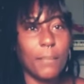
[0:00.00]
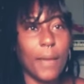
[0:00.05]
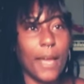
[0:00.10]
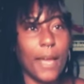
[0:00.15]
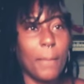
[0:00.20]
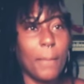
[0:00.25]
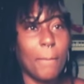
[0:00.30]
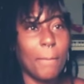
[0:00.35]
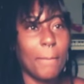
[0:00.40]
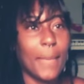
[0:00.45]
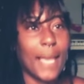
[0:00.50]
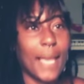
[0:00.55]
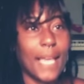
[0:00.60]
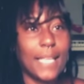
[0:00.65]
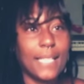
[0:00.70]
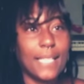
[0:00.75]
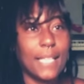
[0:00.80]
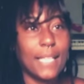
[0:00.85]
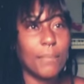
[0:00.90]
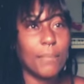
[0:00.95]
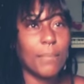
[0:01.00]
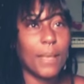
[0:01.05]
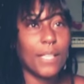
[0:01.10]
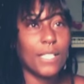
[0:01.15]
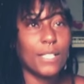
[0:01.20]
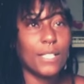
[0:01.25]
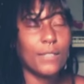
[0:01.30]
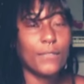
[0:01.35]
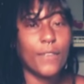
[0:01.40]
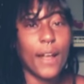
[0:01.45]
my amazing
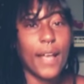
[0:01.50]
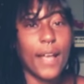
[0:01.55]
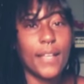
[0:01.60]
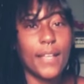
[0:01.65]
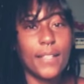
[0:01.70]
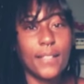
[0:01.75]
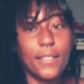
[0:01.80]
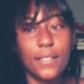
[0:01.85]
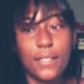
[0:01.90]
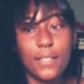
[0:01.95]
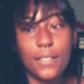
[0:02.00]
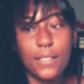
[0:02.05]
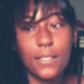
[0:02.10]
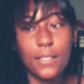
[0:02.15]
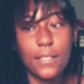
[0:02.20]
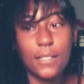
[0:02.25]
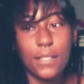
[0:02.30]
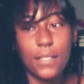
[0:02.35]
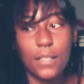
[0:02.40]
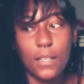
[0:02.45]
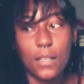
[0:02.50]
best friends,